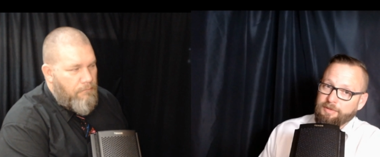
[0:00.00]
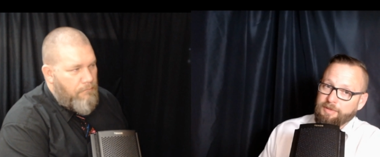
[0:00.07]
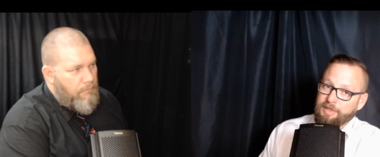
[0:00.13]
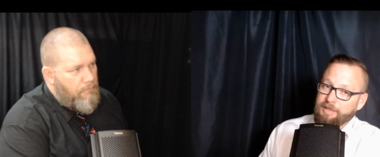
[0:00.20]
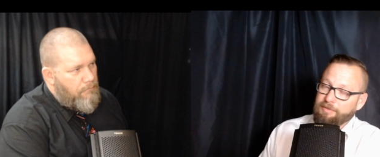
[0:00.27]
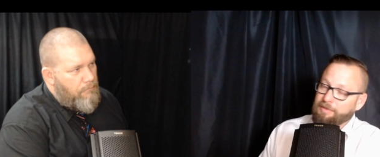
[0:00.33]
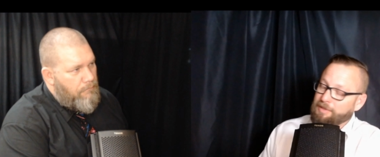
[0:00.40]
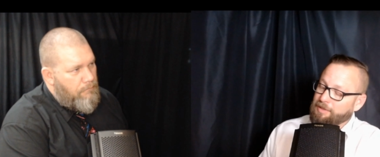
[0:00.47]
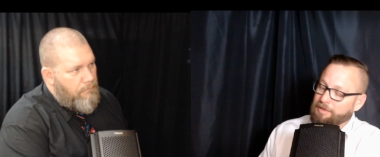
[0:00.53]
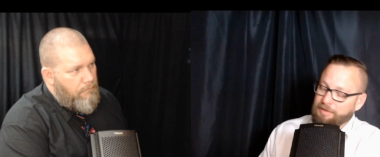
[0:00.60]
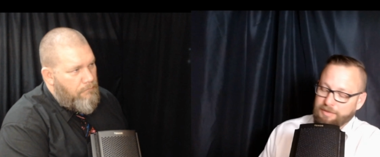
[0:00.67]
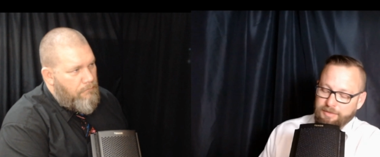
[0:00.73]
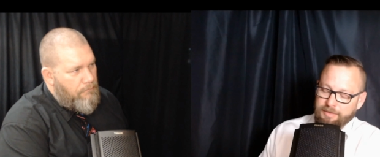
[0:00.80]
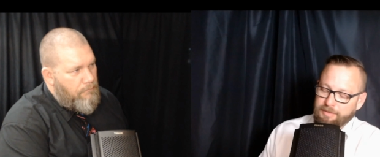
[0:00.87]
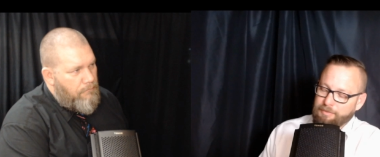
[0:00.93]
Speaker 1: Even
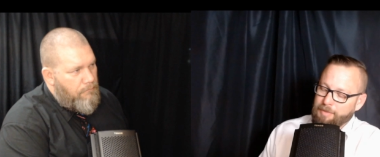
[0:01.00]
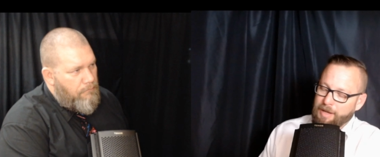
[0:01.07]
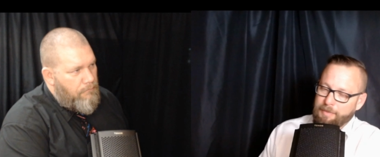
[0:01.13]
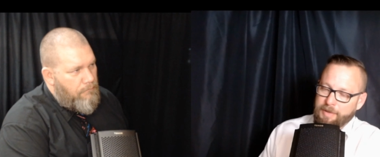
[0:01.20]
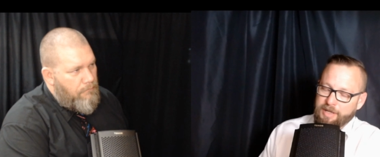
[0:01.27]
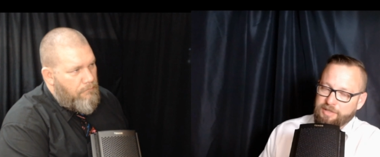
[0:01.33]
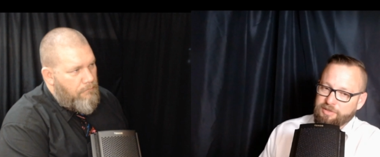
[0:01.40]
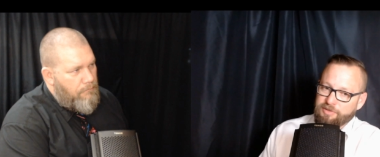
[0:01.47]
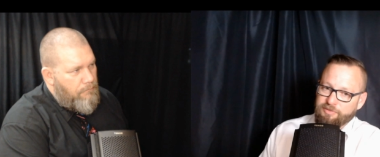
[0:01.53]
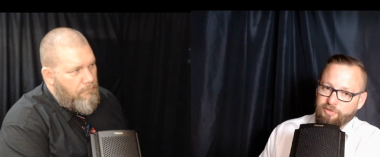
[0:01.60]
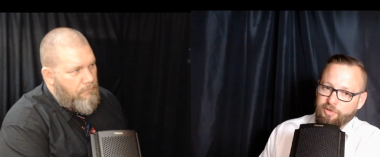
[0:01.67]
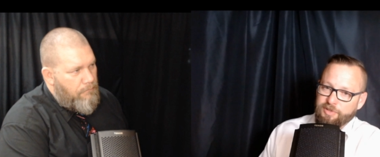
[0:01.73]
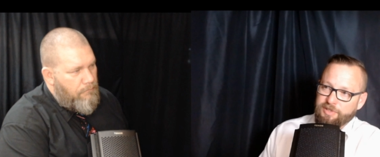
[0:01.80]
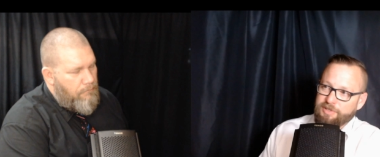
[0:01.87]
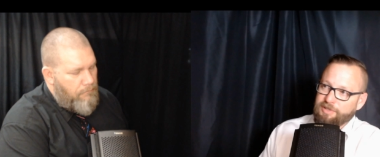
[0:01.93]
bypass those
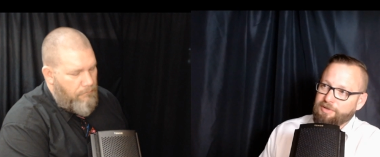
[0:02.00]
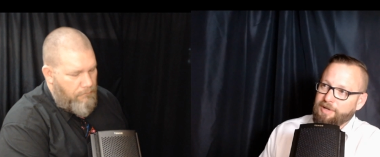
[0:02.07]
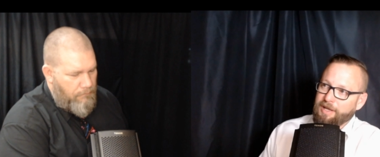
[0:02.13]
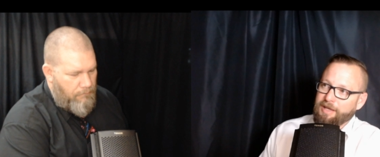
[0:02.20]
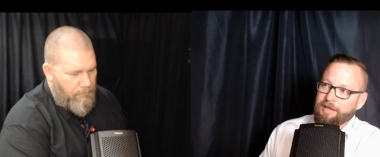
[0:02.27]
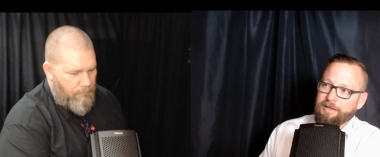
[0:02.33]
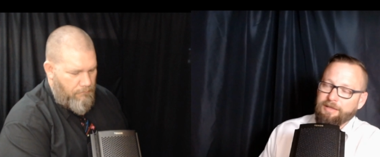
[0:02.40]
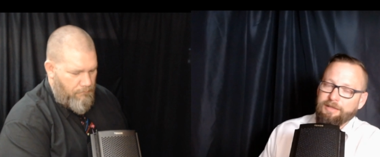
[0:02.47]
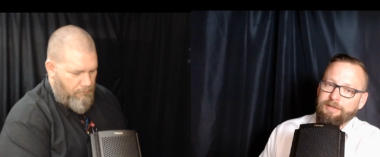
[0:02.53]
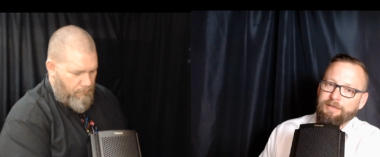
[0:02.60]
voices in your head.